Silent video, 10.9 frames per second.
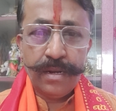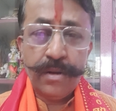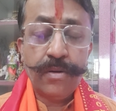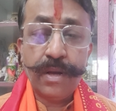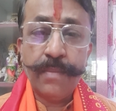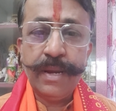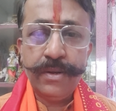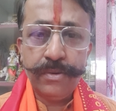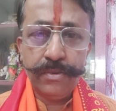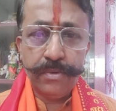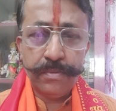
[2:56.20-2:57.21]
Now coming
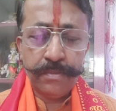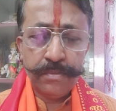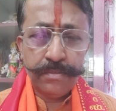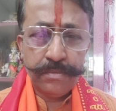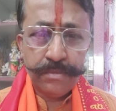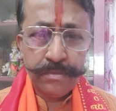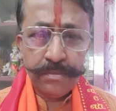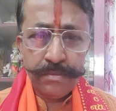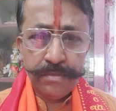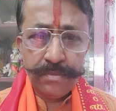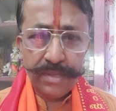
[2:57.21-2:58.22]
to
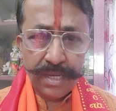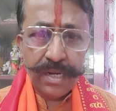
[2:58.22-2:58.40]
the